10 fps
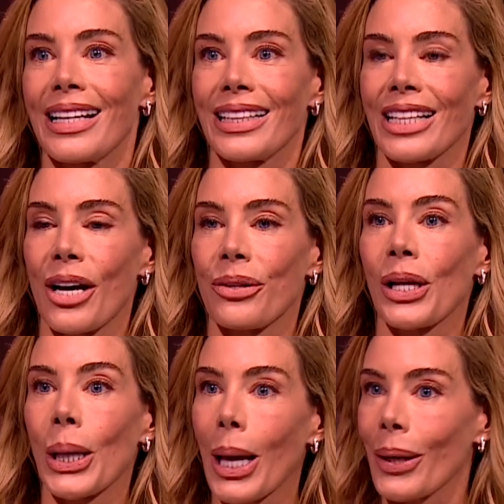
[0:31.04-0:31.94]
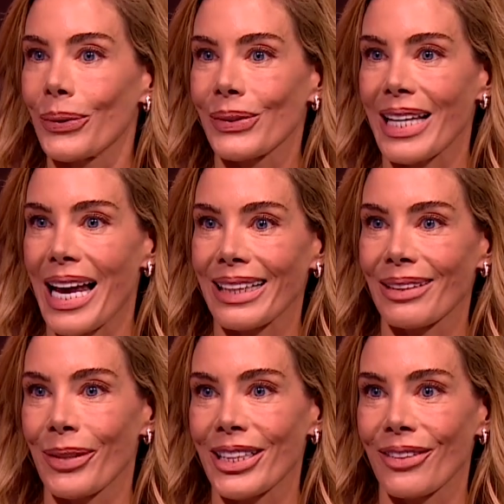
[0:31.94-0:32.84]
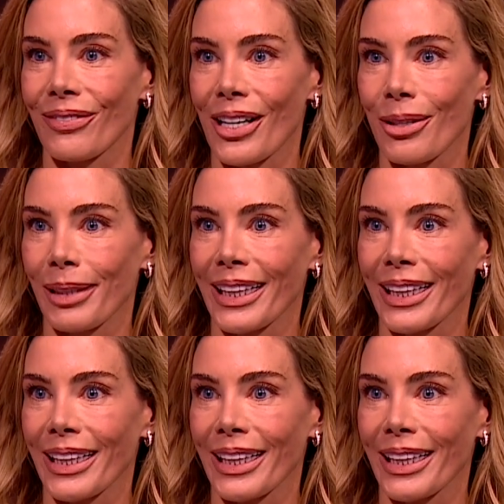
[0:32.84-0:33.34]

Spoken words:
you know, the lows then, which invariably